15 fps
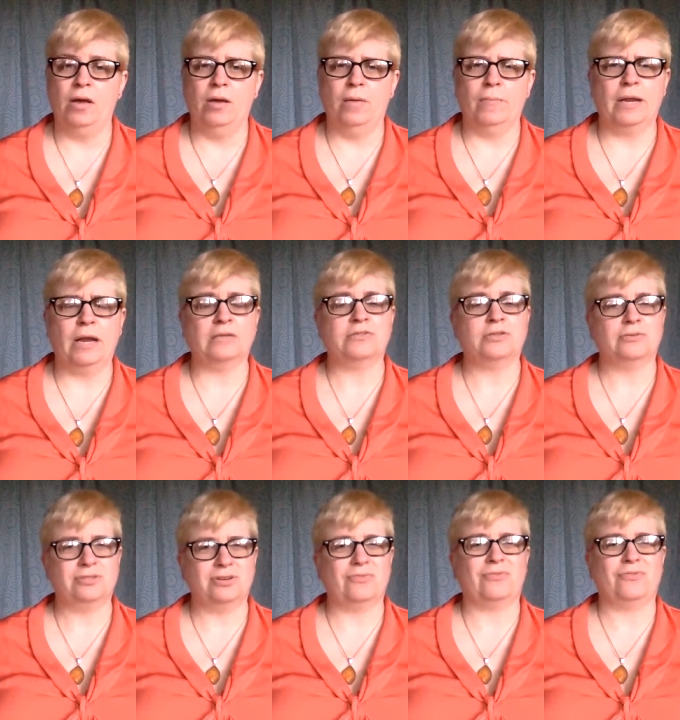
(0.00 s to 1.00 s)
But also
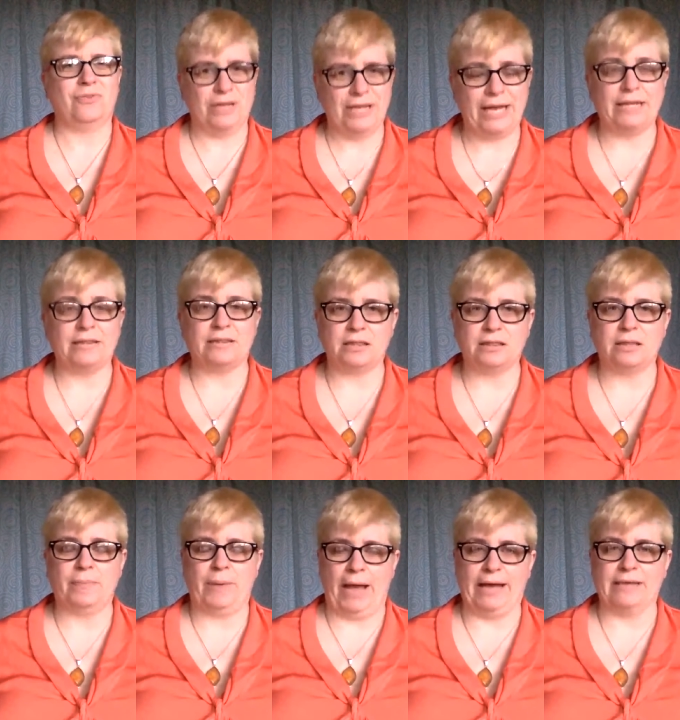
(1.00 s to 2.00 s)
don't forget that the
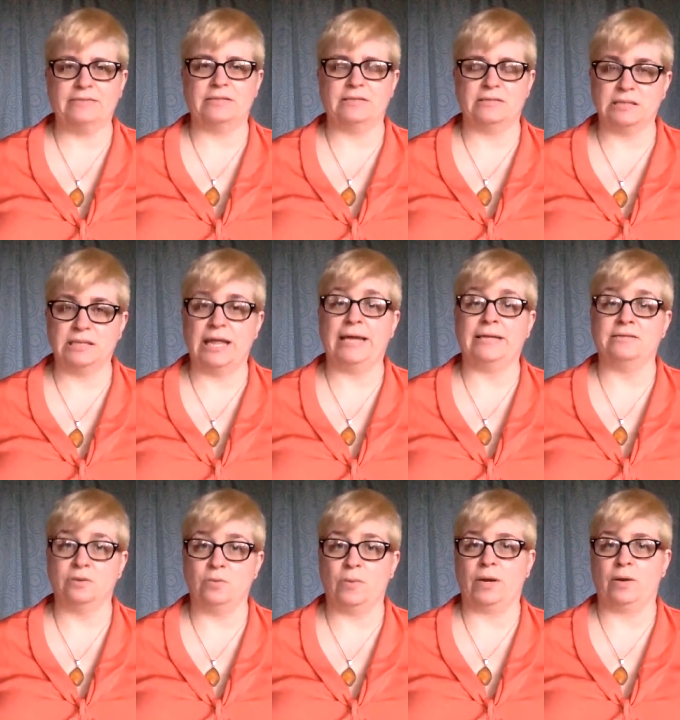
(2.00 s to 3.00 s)
past has led
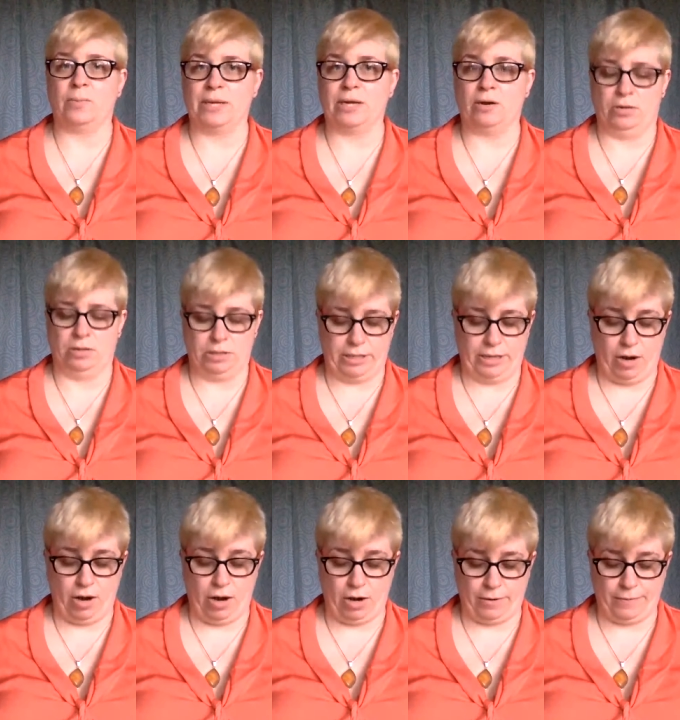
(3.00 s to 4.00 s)
to where we currently
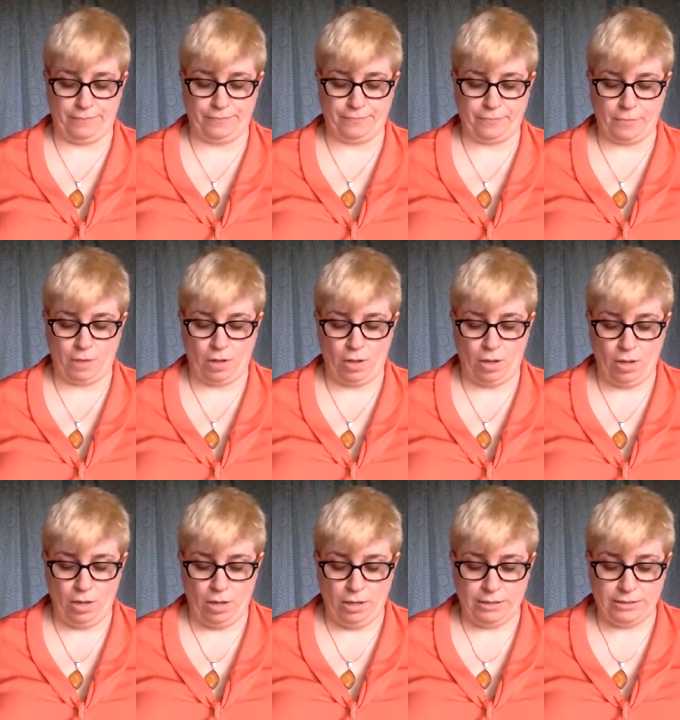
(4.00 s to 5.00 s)
are.
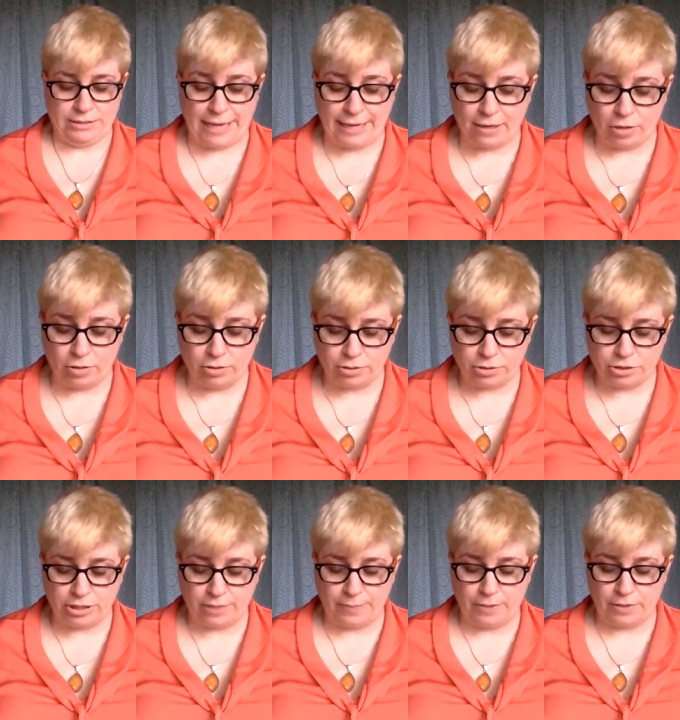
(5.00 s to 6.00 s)
Take
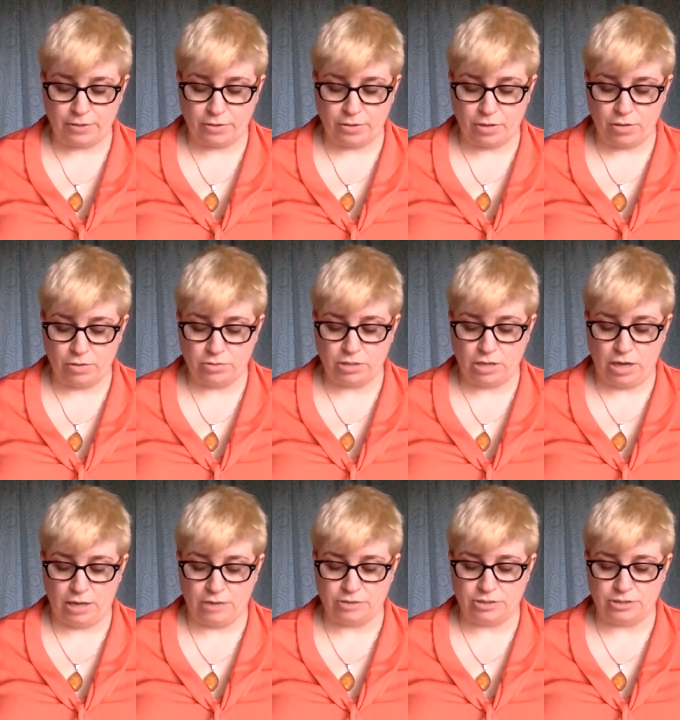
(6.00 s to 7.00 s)
ownership in your own
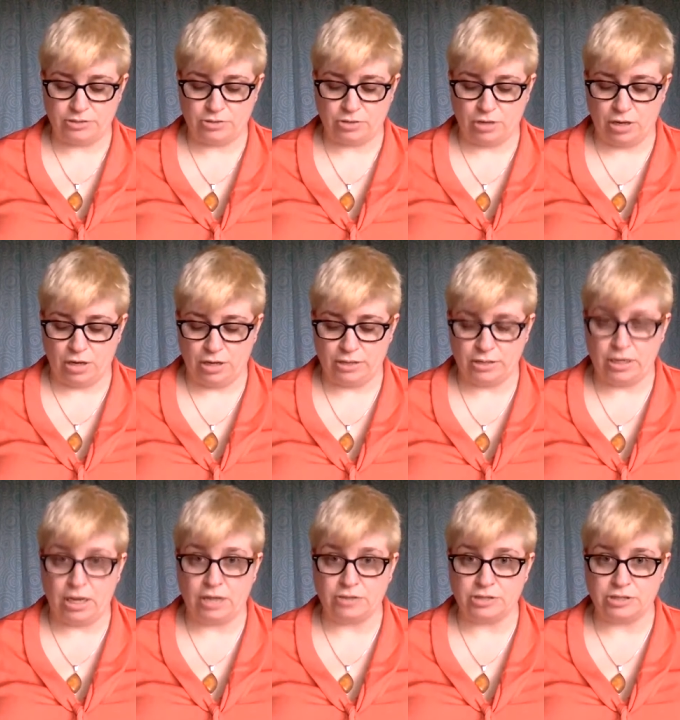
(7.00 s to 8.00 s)
conscious or
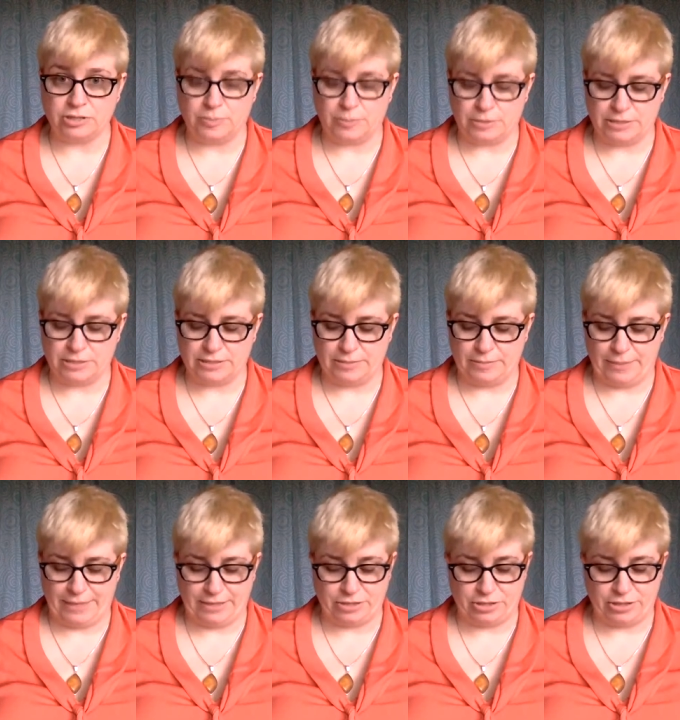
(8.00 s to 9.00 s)
unconscious
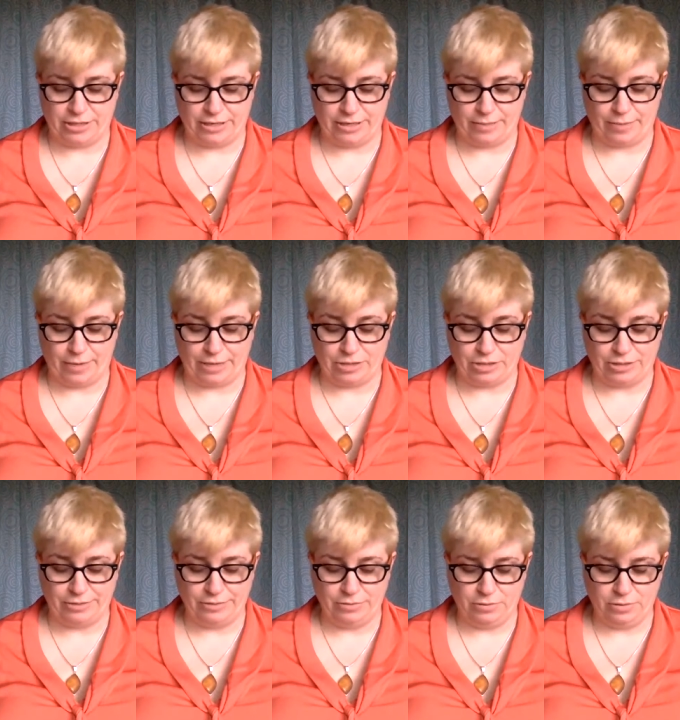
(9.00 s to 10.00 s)
participation in oppression.